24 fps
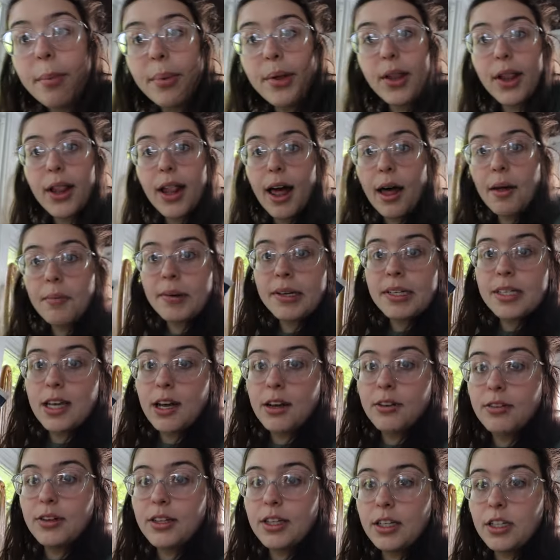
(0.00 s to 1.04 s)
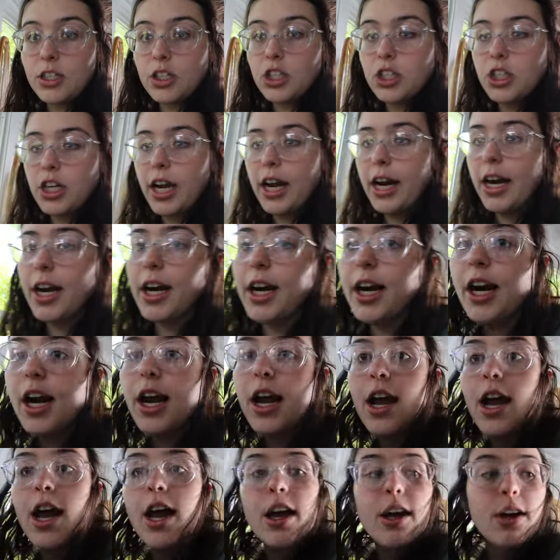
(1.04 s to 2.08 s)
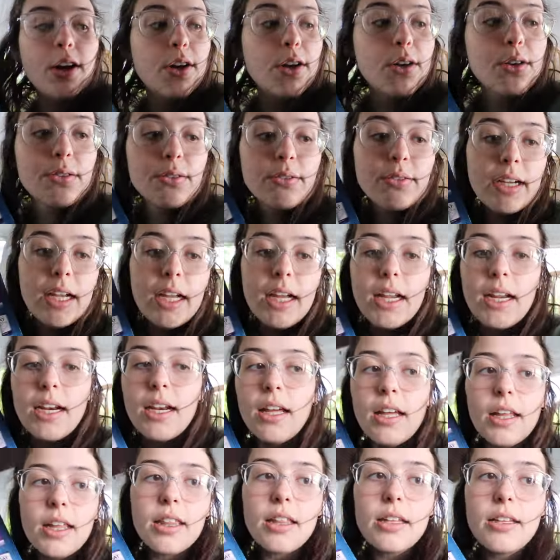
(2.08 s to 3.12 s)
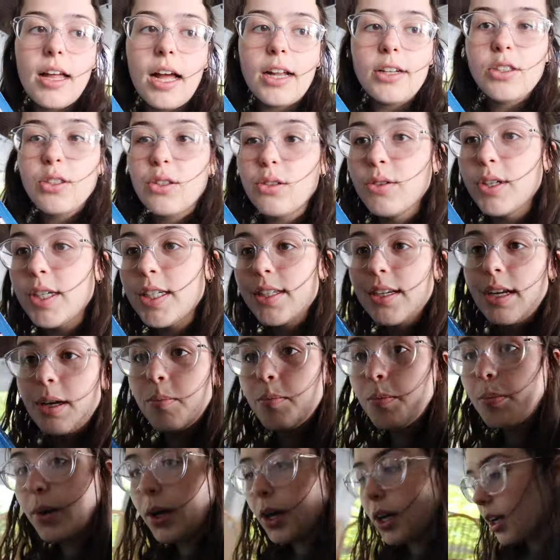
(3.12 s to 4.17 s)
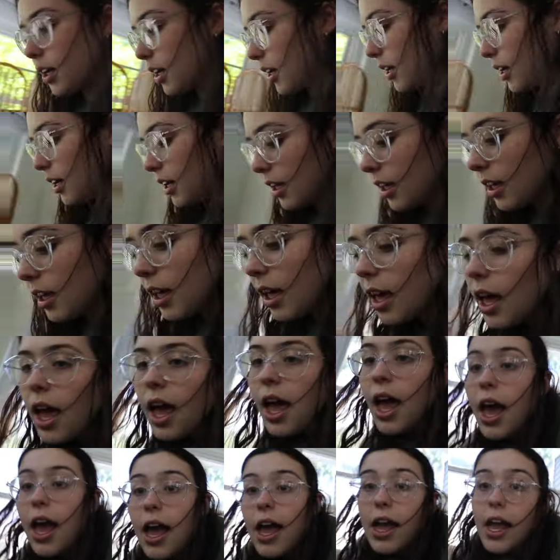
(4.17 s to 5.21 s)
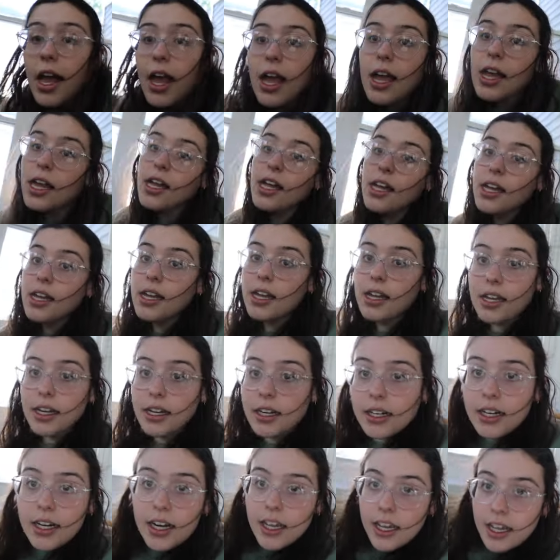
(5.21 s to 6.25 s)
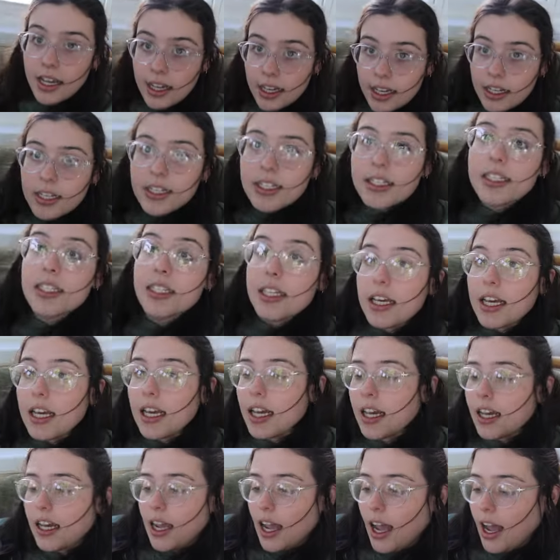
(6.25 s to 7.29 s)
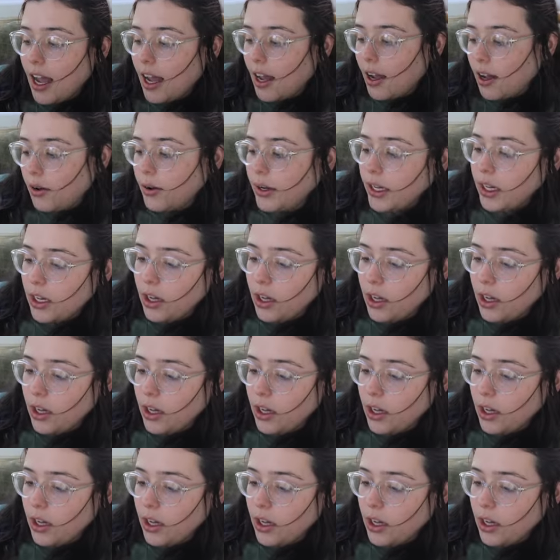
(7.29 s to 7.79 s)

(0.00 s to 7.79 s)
plop myself in this chair, read the logical reasoning book, and see how it